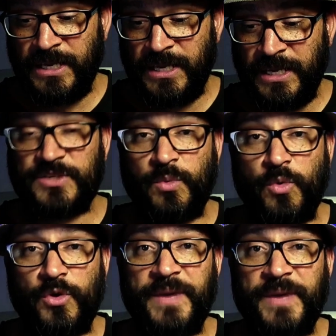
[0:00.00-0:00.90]
It is a
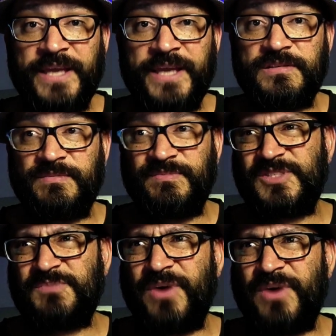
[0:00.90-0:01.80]
water-based
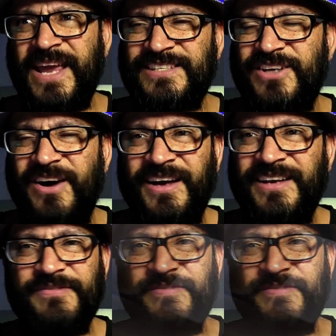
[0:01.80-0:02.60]
spray. It's kind of a